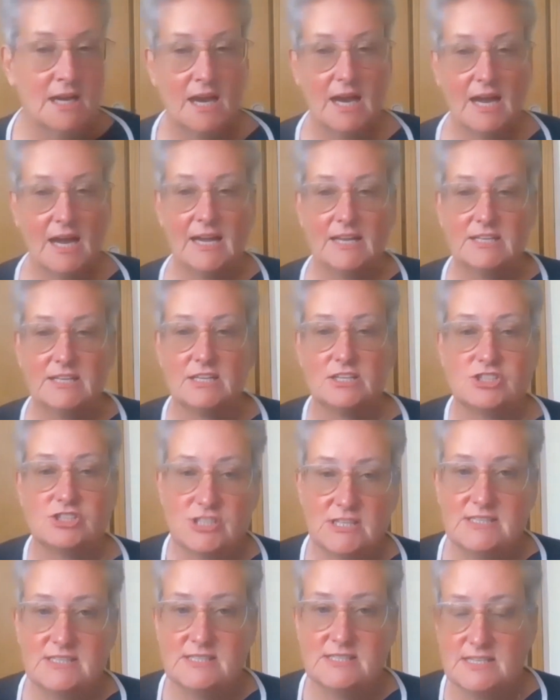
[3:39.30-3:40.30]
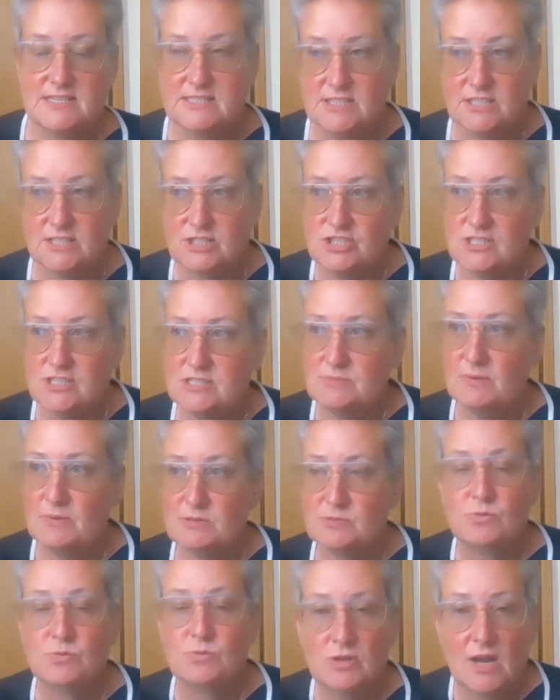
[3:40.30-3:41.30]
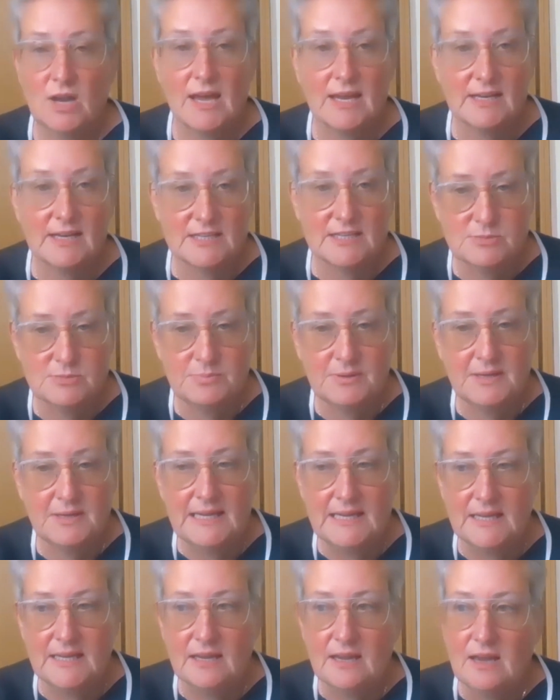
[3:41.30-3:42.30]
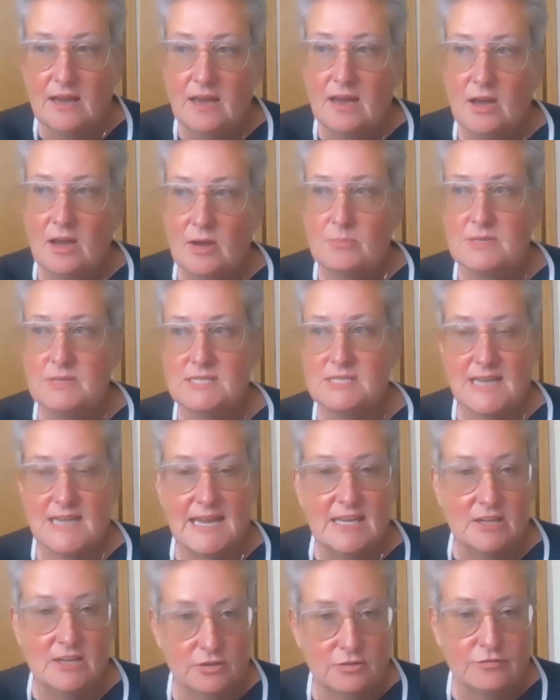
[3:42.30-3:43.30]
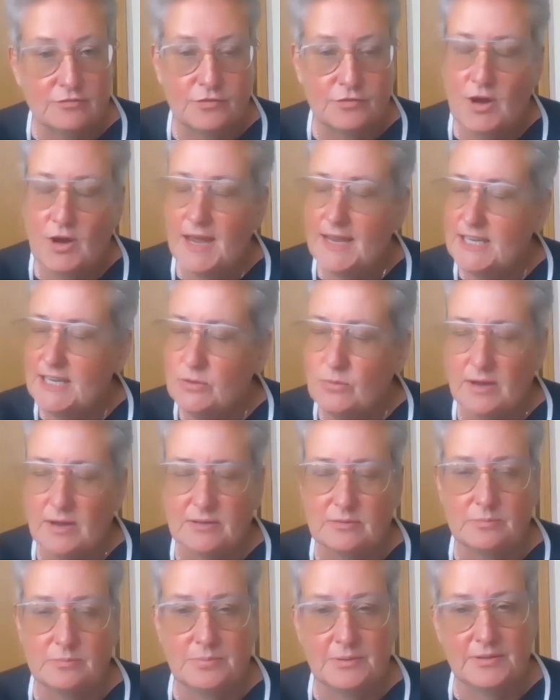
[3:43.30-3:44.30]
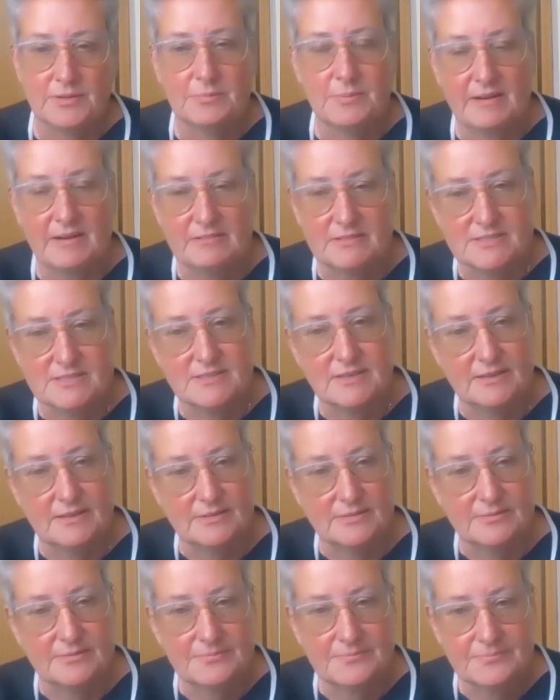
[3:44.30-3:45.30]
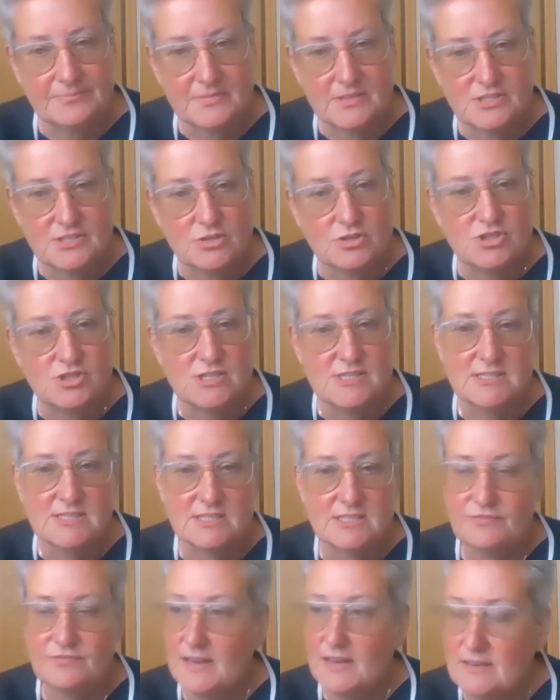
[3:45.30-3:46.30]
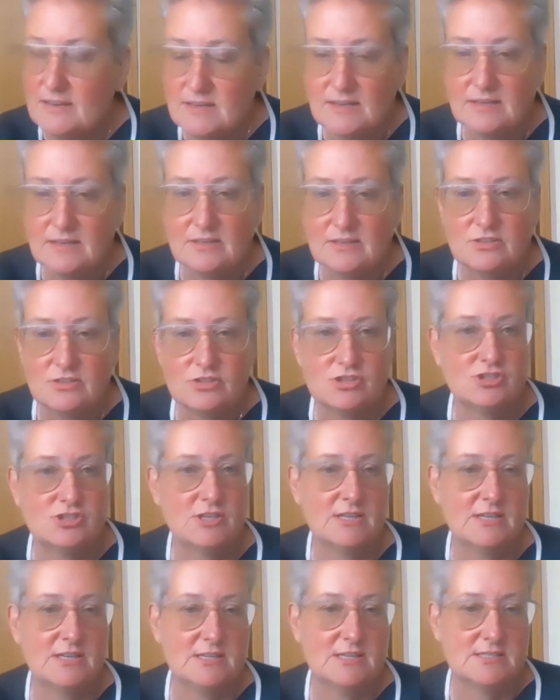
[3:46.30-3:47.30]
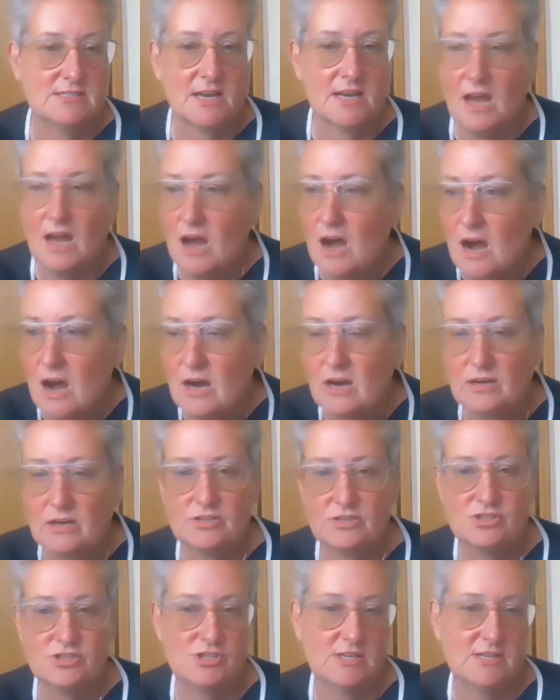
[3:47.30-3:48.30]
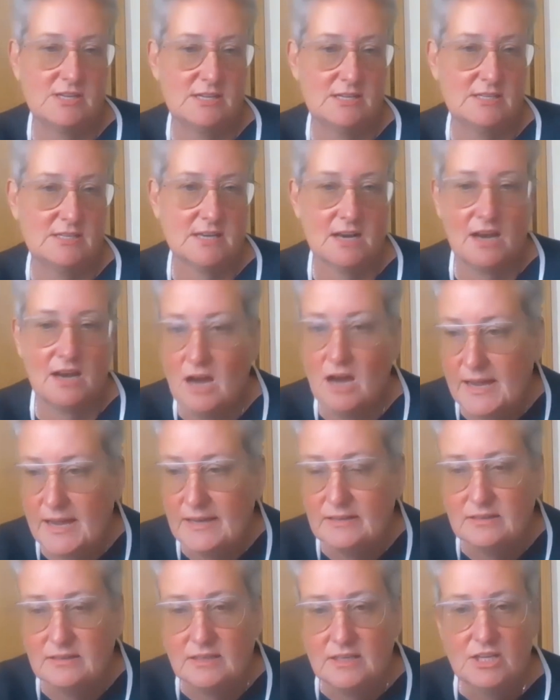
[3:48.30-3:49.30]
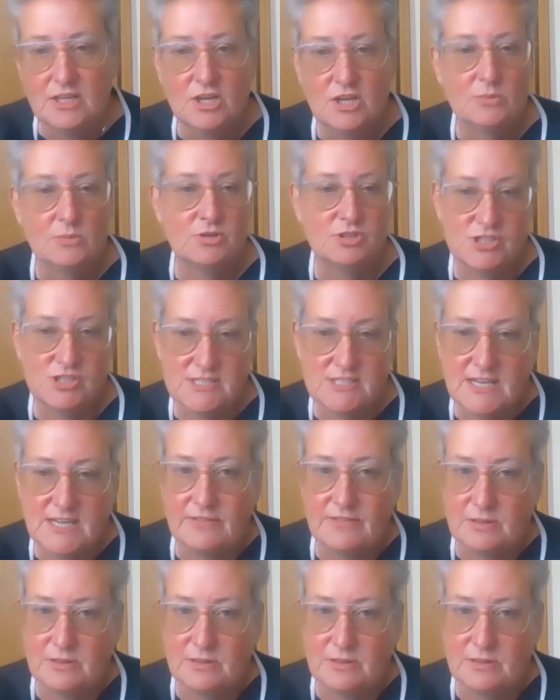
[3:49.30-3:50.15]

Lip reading: And she says that she's much more likely to be mistaken for anyone but the barrister. So she's the defendant, she's a clerk, she's a client, but she's never the